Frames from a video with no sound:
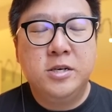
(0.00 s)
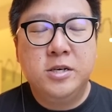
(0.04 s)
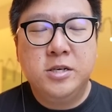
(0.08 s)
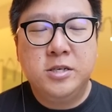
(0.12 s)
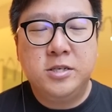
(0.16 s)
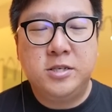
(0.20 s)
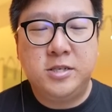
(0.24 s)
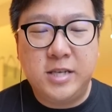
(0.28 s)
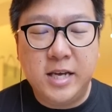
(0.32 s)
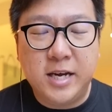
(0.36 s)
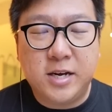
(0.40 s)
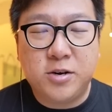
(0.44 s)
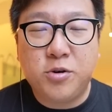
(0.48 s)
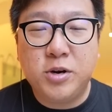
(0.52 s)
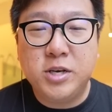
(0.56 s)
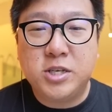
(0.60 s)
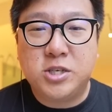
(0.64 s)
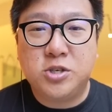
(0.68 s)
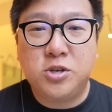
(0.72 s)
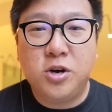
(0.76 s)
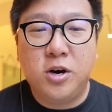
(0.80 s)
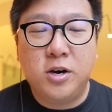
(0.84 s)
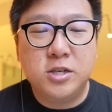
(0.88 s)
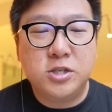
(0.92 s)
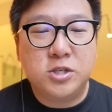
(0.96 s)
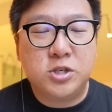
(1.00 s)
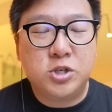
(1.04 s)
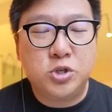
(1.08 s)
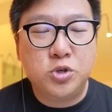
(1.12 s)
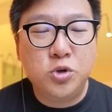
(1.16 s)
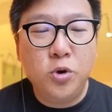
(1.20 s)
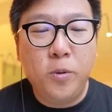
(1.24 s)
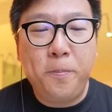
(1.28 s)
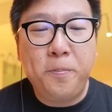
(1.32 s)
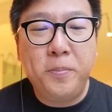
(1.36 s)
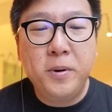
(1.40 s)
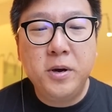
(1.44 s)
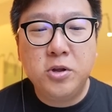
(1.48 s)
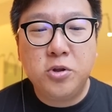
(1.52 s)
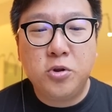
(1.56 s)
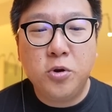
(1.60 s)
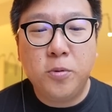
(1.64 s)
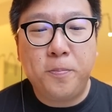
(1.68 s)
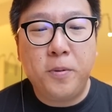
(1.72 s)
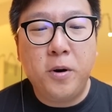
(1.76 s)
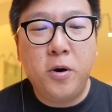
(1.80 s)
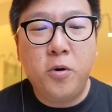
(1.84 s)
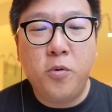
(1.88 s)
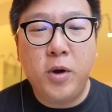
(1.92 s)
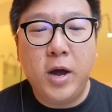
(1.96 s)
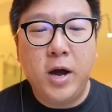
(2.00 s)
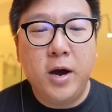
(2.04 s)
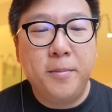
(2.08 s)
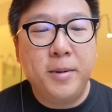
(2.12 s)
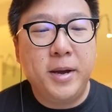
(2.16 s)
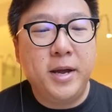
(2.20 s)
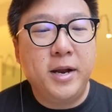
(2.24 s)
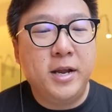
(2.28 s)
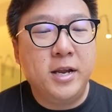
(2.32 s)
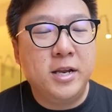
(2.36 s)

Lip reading: Sacred Sword super duper well, man.